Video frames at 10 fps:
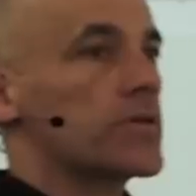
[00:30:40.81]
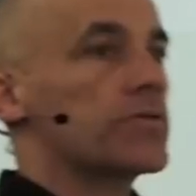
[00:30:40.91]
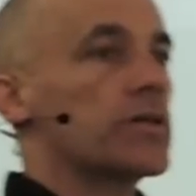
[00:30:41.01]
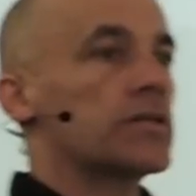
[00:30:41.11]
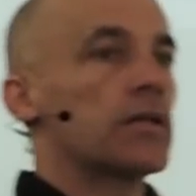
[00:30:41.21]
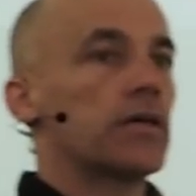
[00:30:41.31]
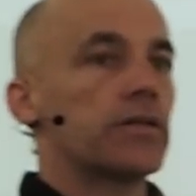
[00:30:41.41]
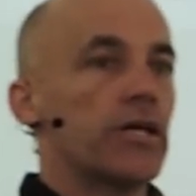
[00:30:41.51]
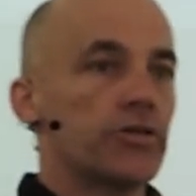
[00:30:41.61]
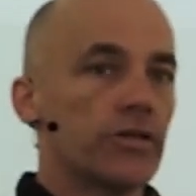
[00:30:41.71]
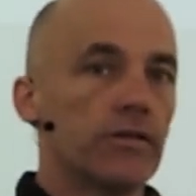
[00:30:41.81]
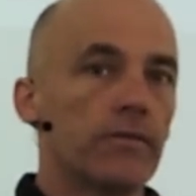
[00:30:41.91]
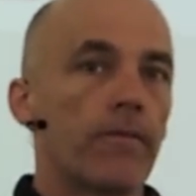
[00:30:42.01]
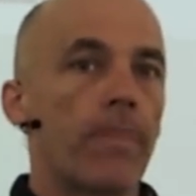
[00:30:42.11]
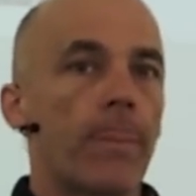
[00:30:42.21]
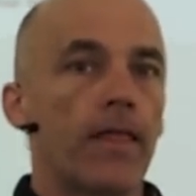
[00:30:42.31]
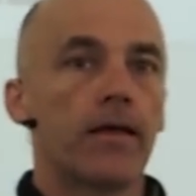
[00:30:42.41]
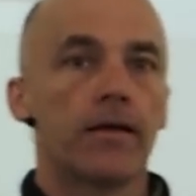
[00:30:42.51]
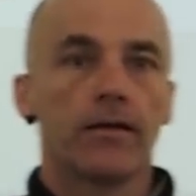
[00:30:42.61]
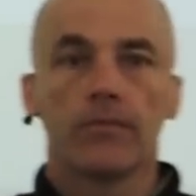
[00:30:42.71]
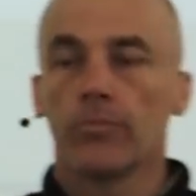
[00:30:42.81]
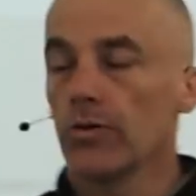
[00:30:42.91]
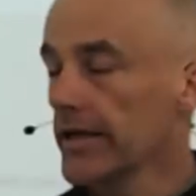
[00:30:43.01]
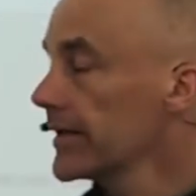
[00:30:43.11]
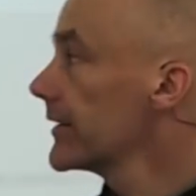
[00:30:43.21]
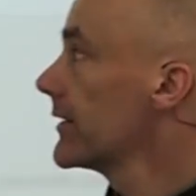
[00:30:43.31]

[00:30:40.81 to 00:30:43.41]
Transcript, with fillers: of stress, tension, pulling,